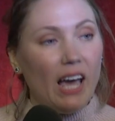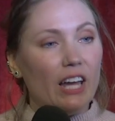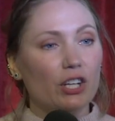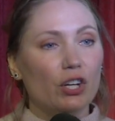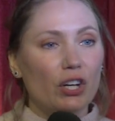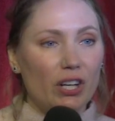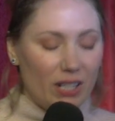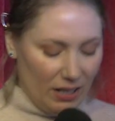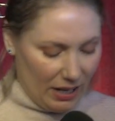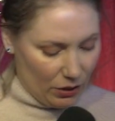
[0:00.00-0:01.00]
and
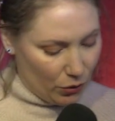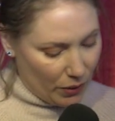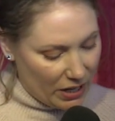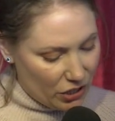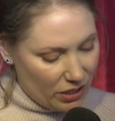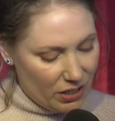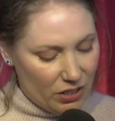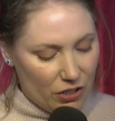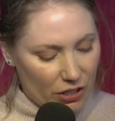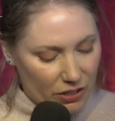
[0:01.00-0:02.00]
good and gracious
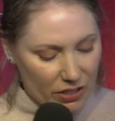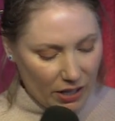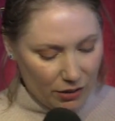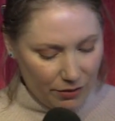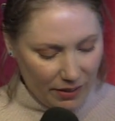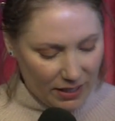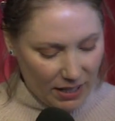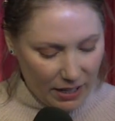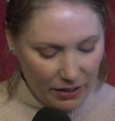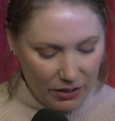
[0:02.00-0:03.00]
to yourself and
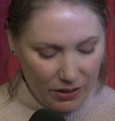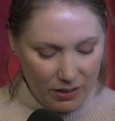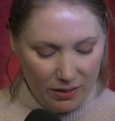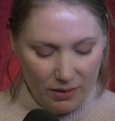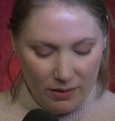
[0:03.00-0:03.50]
to others.